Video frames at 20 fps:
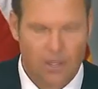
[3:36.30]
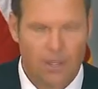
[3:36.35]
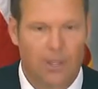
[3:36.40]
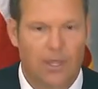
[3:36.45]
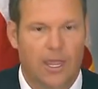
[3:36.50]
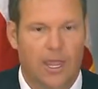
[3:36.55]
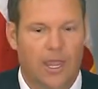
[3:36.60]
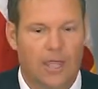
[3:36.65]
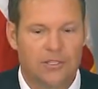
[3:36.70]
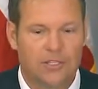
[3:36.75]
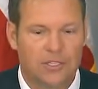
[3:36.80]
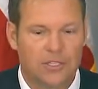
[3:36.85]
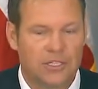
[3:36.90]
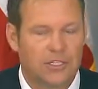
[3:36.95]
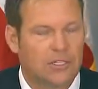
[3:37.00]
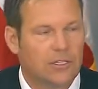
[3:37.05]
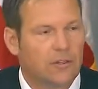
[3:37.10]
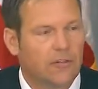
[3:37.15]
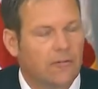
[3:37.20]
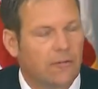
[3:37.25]
In
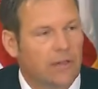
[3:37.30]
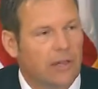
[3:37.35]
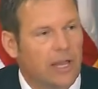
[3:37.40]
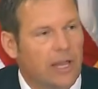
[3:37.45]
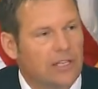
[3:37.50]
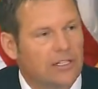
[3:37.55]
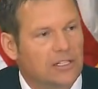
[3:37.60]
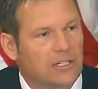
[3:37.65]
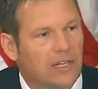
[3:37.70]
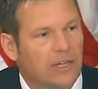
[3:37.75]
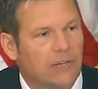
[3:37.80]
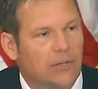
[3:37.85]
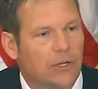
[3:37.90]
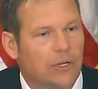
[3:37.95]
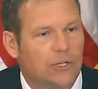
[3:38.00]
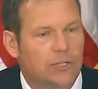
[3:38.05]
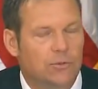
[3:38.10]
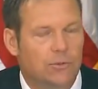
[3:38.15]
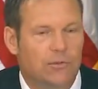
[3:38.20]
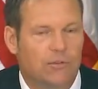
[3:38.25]
Kansas, for the last 11
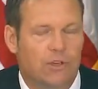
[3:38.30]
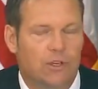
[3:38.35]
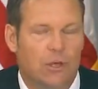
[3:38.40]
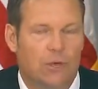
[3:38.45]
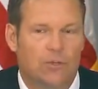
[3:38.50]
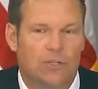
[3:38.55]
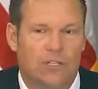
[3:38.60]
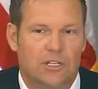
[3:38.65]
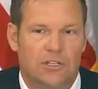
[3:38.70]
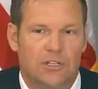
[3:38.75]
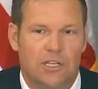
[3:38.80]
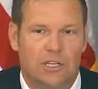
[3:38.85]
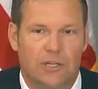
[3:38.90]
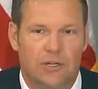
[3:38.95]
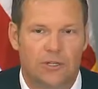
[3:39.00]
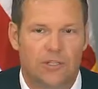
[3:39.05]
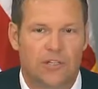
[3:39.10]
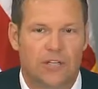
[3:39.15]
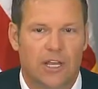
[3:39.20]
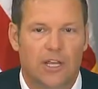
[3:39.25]
years, we've hosted
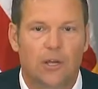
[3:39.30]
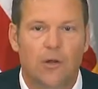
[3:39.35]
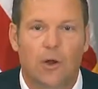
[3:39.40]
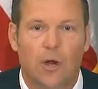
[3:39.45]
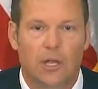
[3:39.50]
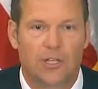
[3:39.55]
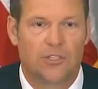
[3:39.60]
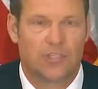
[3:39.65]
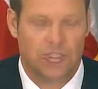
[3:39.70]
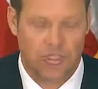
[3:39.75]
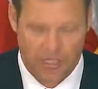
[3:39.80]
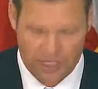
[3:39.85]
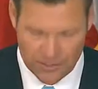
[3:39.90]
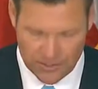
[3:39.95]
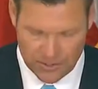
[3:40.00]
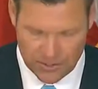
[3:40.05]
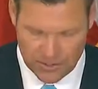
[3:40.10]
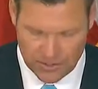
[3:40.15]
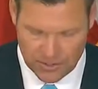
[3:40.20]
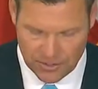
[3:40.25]
the interstate cross-check
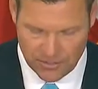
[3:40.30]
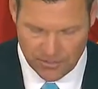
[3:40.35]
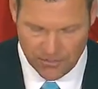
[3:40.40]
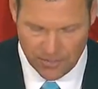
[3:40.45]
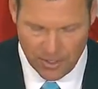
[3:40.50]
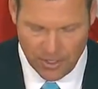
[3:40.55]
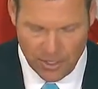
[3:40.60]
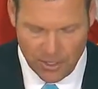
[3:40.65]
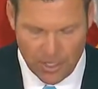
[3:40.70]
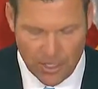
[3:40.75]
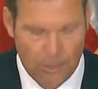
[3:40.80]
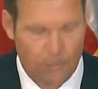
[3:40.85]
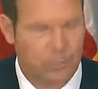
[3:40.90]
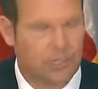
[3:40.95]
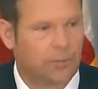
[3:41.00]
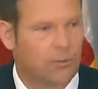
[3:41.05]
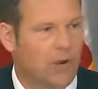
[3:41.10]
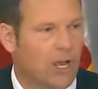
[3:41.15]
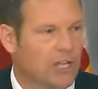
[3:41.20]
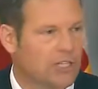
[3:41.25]
system, in
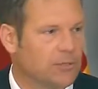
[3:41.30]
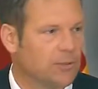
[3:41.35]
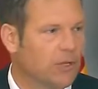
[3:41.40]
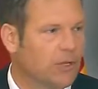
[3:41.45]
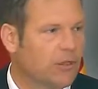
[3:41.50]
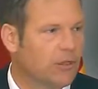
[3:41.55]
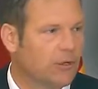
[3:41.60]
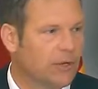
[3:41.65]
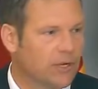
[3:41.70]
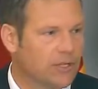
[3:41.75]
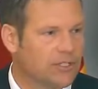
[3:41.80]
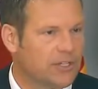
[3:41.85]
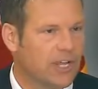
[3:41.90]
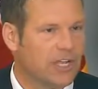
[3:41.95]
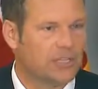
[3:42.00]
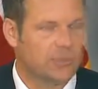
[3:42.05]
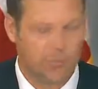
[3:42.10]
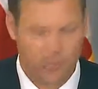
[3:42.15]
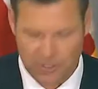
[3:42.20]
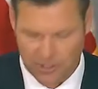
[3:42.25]
which approximately 30
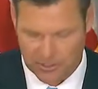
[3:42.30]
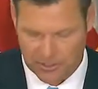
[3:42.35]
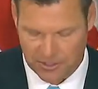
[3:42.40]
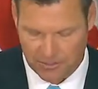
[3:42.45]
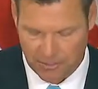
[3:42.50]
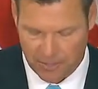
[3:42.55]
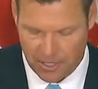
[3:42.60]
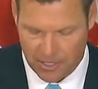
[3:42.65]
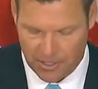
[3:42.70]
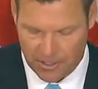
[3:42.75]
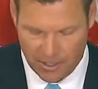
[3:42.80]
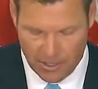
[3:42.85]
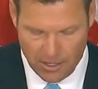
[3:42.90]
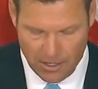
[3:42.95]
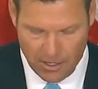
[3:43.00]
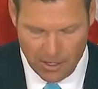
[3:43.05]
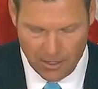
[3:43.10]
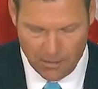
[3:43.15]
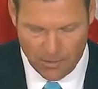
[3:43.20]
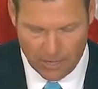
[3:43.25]
states participate.
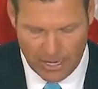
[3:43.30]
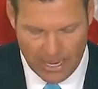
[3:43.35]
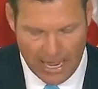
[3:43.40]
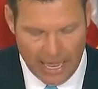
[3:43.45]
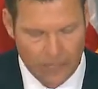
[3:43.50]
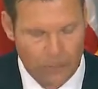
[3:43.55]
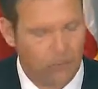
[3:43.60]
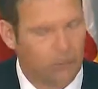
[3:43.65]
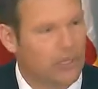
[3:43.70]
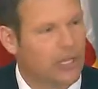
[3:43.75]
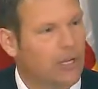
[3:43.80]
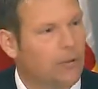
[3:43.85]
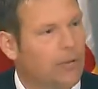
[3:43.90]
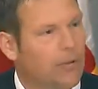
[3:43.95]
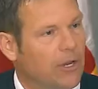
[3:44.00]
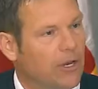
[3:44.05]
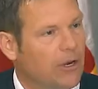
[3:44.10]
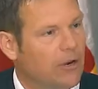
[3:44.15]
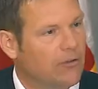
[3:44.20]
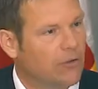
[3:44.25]
We annually
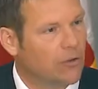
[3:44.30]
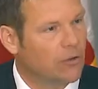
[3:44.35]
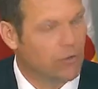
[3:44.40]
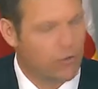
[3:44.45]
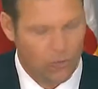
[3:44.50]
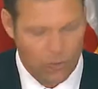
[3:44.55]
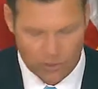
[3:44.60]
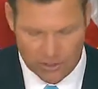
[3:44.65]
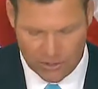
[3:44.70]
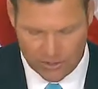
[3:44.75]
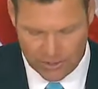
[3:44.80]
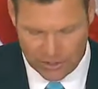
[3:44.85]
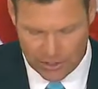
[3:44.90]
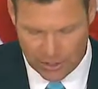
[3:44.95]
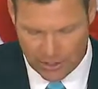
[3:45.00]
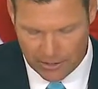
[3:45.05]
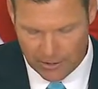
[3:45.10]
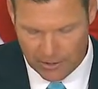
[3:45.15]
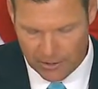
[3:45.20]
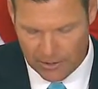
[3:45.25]
compare our voter rolls to
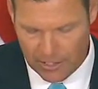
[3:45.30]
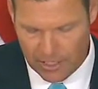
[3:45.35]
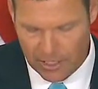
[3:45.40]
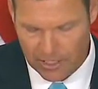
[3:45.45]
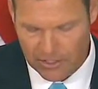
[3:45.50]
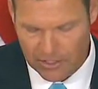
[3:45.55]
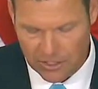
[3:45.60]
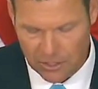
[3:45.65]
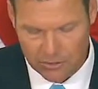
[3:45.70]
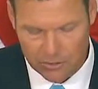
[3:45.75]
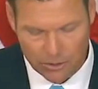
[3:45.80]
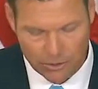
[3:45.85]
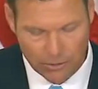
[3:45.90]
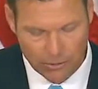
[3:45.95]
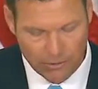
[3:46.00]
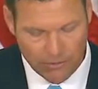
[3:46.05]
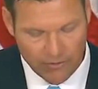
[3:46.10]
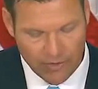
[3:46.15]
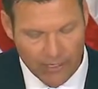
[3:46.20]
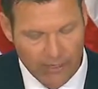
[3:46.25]
each other, and in so
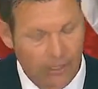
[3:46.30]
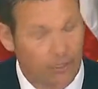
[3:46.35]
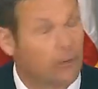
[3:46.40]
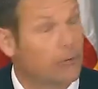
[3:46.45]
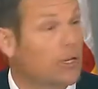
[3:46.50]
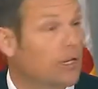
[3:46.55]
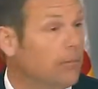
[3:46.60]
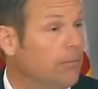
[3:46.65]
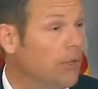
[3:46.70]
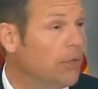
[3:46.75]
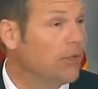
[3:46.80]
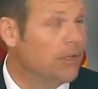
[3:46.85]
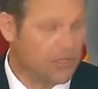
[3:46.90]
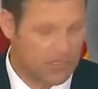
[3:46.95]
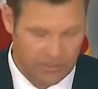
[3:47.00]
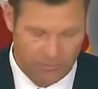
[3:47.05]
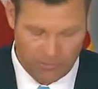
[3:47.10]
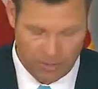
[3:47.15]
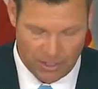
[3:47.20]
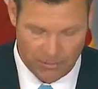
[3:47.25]
doing, we find literally
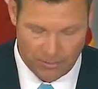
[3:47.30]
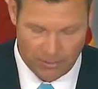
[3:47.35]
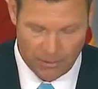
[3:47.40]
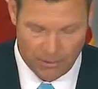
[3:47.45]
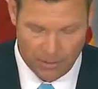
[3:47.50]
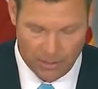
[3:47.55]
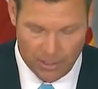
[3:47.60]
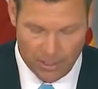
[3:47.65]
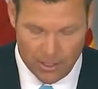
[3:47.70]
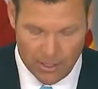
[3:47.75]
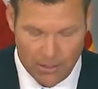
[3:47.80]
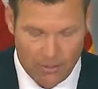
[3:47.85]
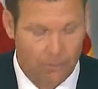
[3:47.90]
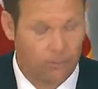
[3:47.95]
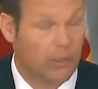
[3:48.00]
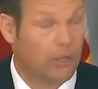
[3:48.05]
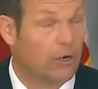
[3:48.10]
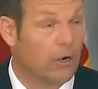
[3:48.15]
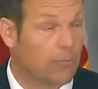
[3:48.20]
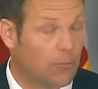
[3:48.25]
millions of people
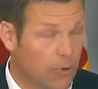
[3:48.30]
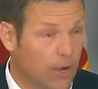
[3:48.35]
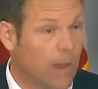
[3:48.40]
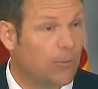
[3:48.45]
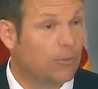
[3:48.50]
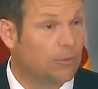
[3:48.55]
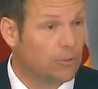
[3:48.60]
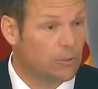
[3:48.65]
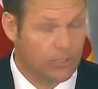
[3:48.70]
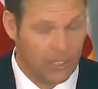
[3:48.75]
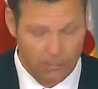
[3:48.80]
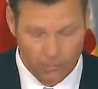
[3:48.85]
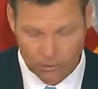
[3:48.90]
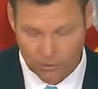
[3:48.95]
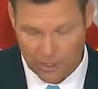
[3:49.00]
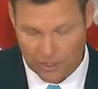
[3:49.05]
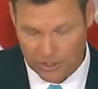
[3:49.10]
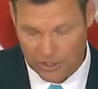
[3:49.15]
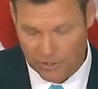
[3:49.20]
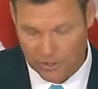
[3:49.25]
that are probable
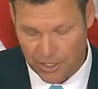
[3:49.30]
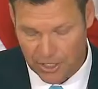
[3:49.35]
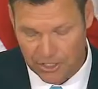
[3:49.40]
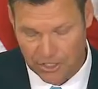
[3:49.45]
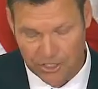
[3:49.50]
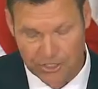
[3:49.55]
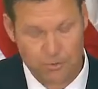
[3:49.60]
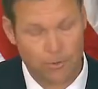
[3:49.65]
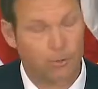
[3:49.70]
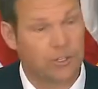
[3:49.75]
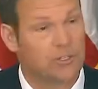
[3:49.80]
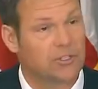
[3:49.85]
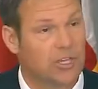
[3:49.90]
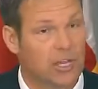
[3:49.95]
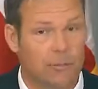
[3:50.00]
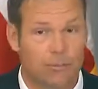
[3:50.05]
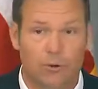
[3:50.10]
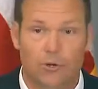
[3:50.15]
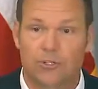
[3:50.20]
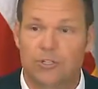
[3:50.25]
double registrations, where the
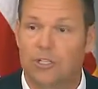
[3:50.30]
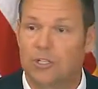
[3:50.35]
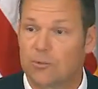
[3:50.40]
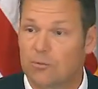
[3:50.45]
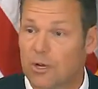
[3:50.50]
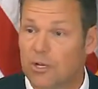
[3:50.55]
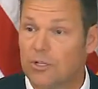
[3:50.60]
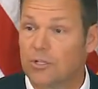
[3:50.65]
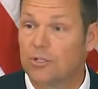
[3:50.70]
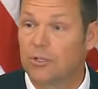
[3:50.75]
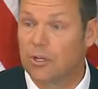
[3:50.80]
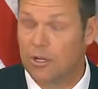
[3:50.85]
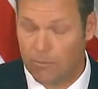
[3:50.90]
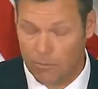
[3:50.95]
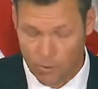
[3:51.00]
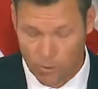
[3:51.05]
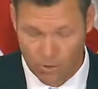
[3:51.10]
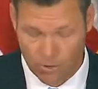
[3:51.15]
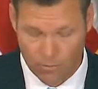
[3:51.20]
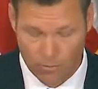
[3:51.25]
same person is registered
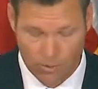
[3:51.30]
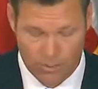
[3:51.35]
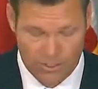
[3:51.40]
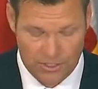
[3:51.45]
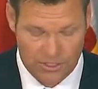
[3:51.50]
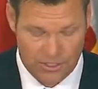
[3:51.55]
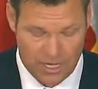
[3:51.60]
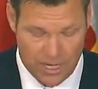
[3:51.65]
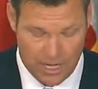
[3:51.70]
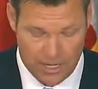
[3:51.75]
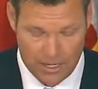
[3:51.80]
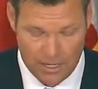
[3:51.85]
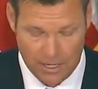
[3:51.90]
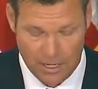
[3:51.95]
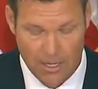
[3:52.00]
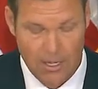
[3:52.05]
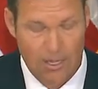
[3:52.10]
in more than one state.